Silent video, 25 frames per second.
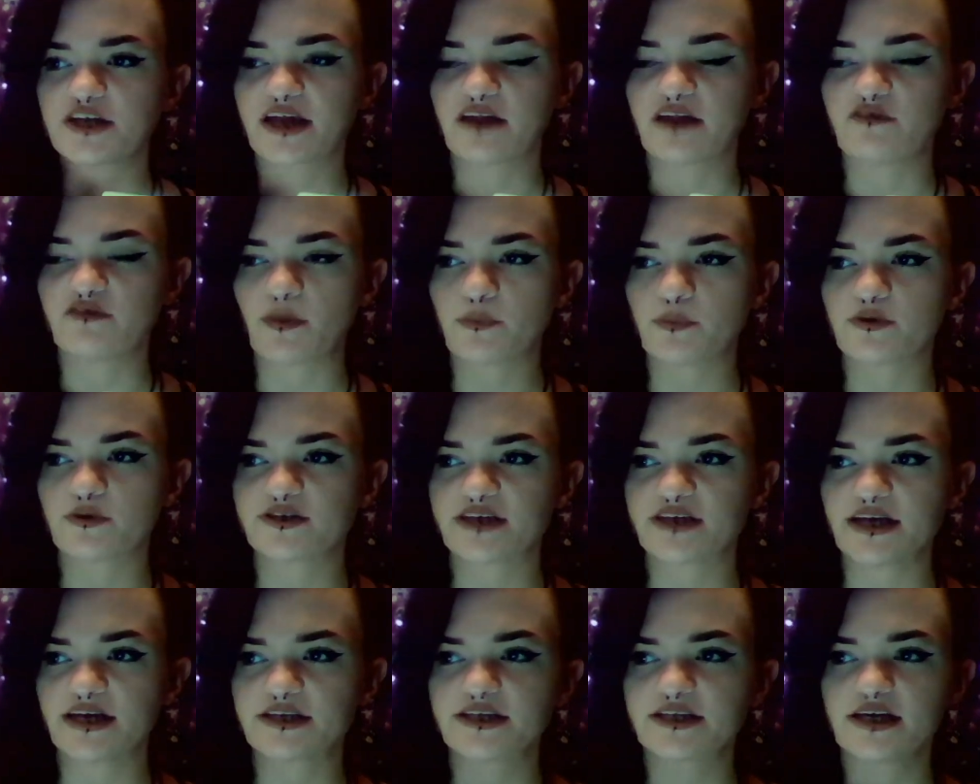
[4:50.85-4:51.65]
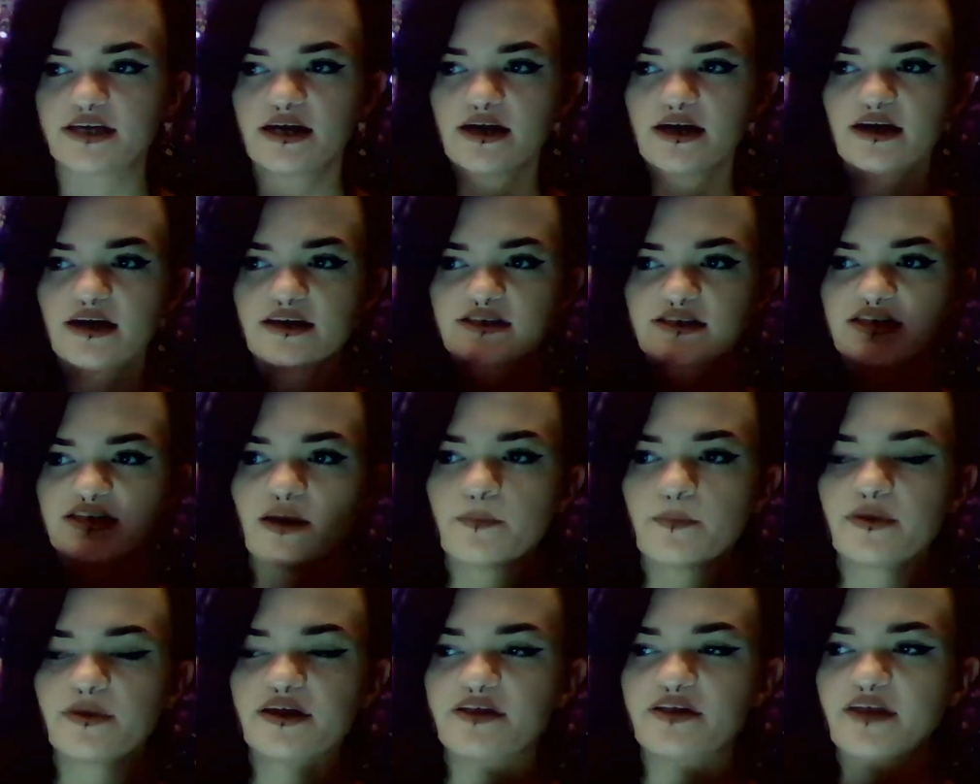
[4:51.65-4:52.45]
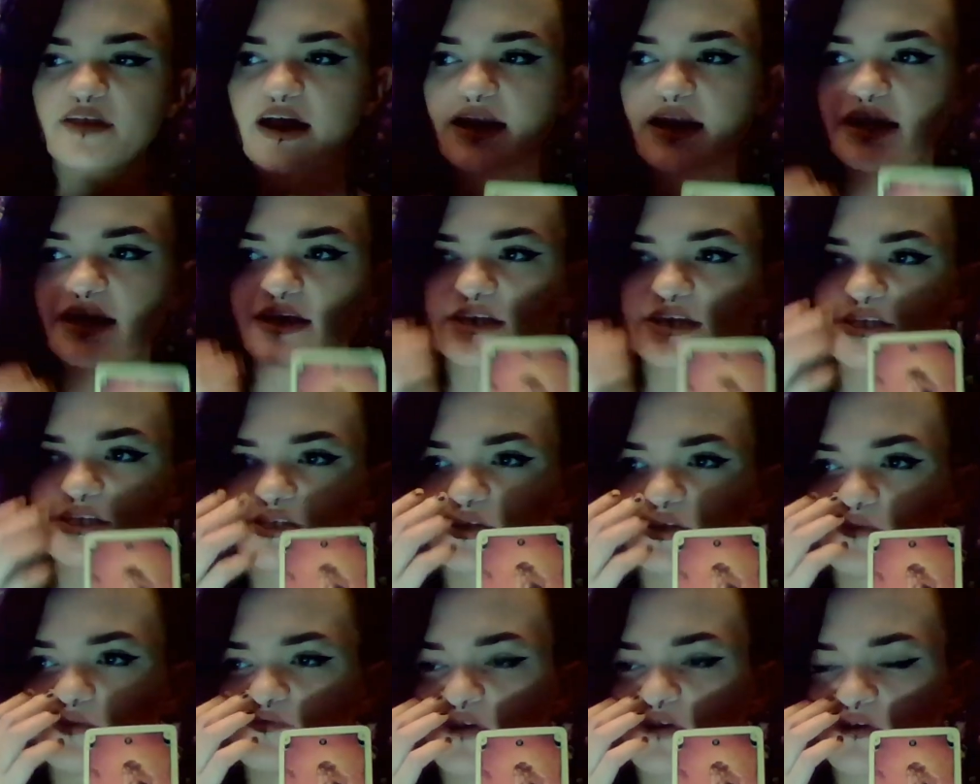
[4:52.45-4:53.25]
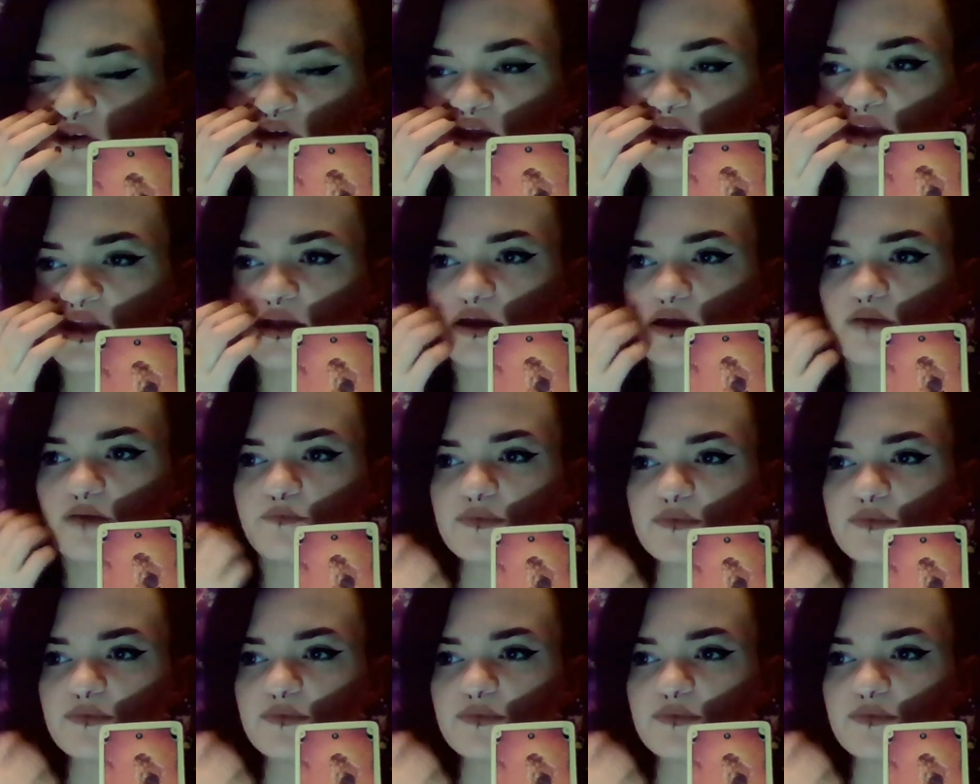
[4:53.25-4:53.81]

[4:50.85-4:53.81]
It can represent somebody that is very